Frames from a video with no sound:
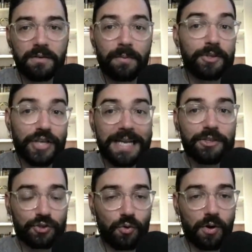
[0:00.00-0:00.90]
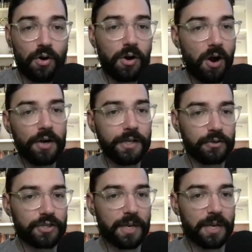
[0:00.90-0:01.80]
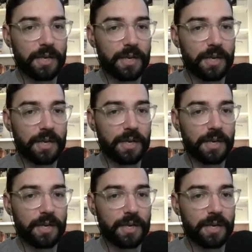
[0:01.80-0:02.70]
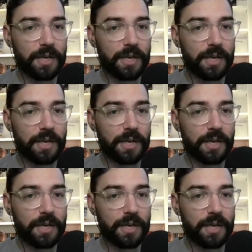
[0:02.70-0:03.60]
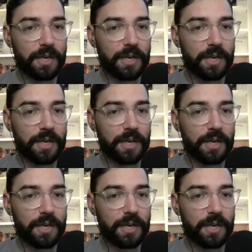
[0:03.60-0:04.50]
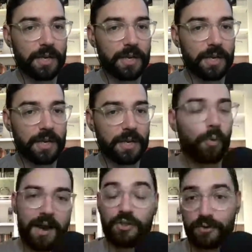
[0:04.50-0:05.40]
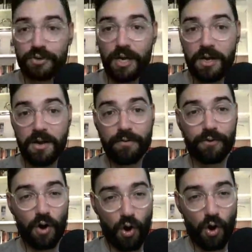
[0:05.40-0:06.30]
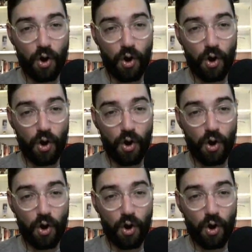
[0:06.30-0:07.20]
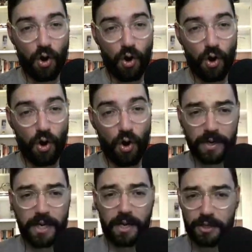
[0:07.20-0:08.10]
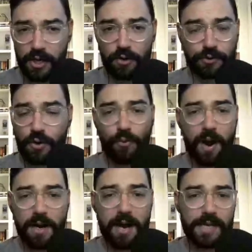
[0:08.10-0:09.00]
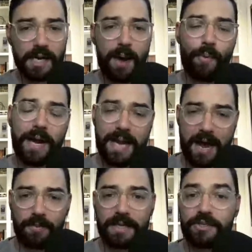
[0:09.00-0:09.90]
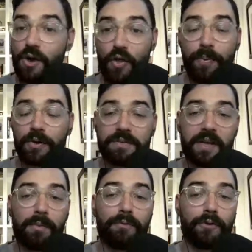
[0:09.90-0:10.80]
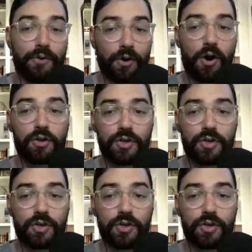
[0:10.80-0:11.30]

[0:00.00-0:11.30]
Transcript: from a chain store or car dealership when you could go to rockauto.com, a family business serving do it yourselfers for over 20 years. Go to rockauto.com right now and see all the parts available for your car or truck